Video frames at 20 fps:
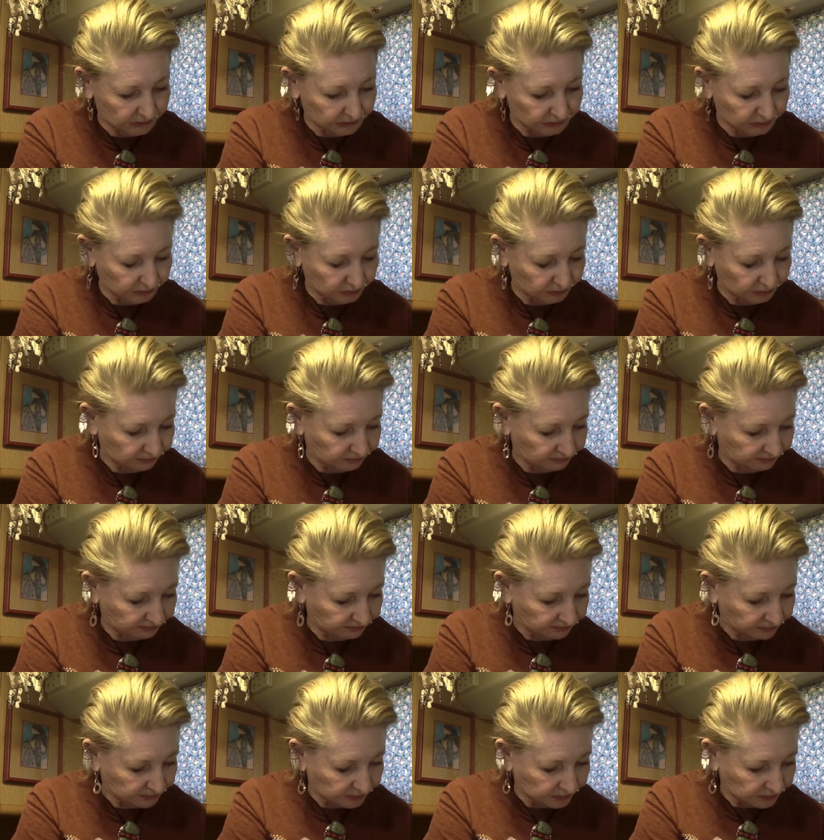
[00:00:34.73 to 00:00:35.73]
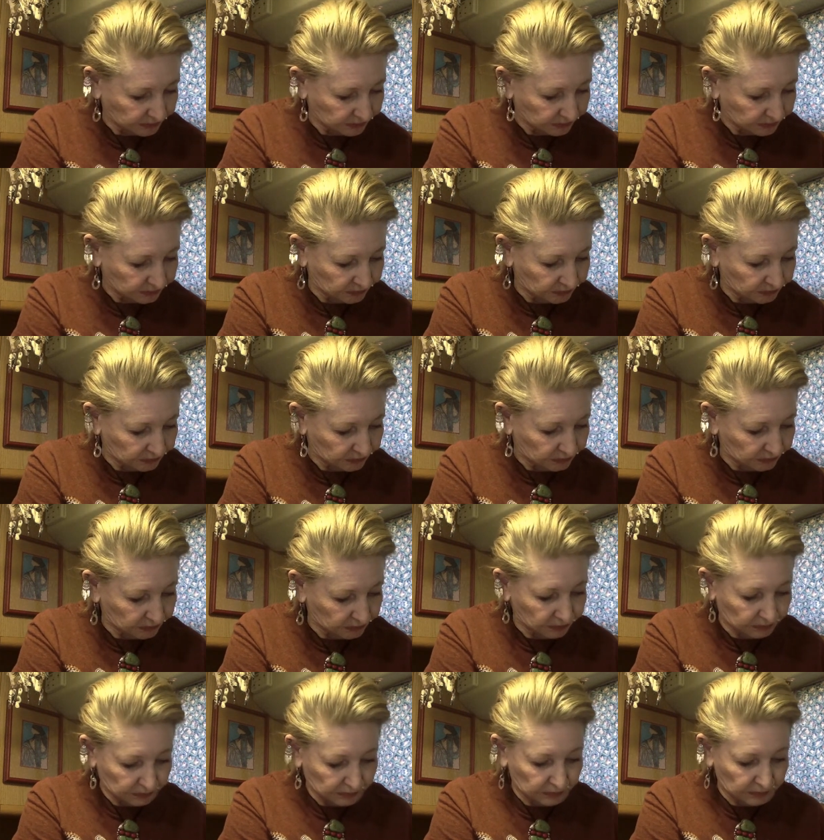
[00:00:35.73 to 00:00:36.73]

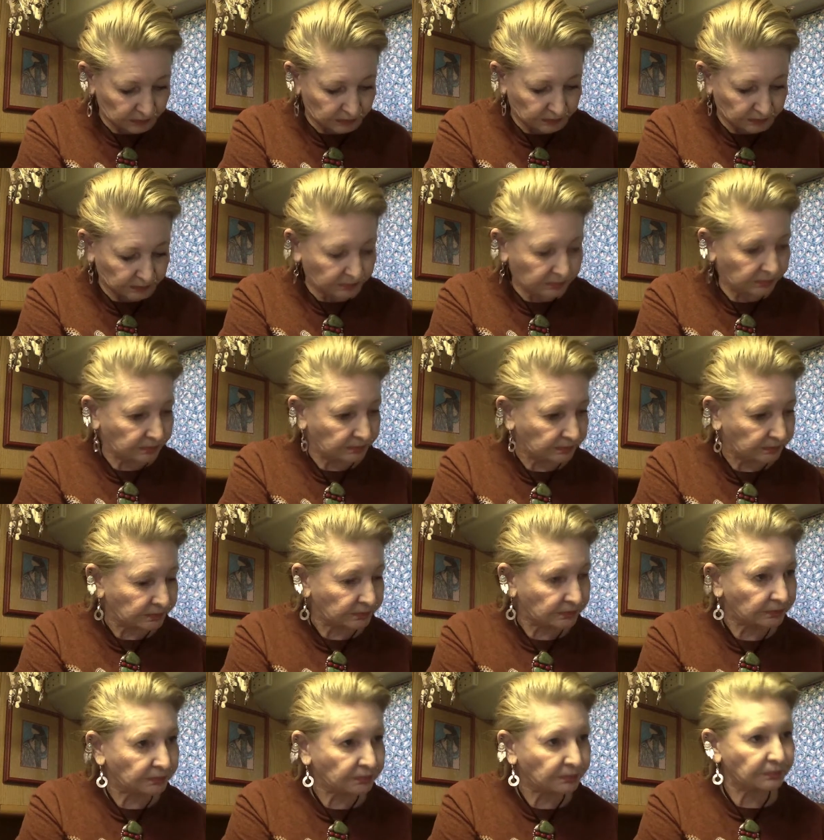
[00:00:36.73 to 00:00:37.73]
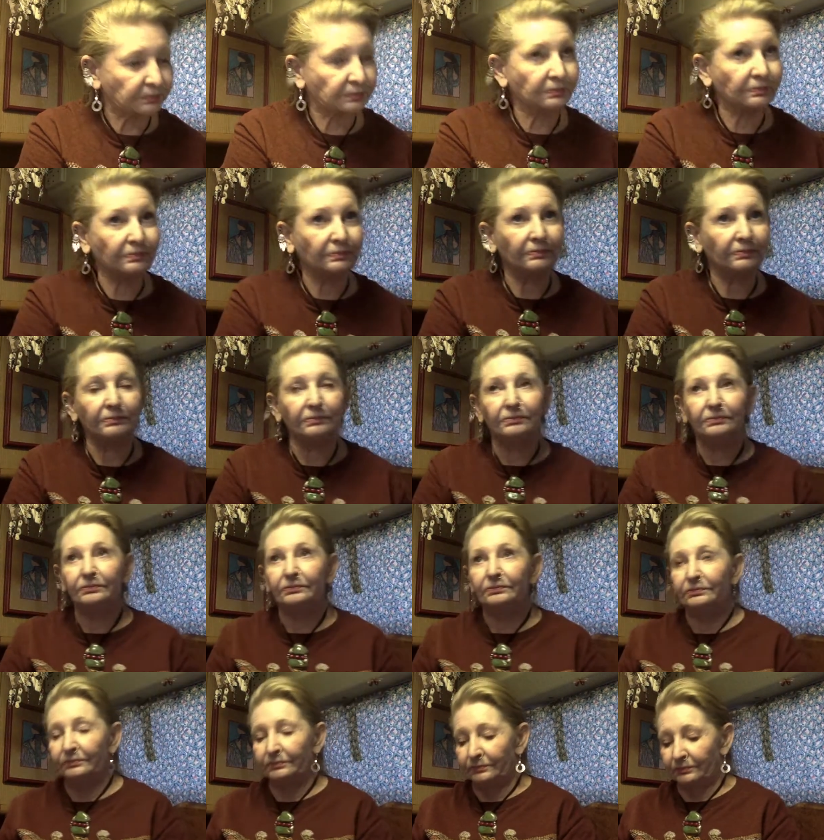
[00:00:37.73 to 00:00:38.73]

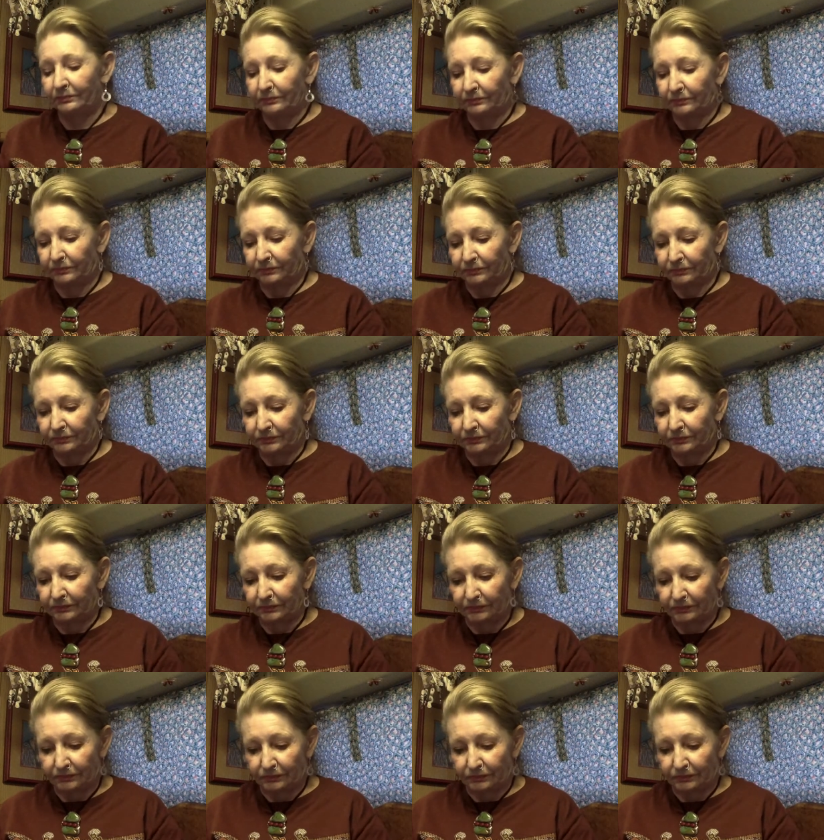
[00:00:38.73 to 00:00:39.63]
No one is speaking in this clip.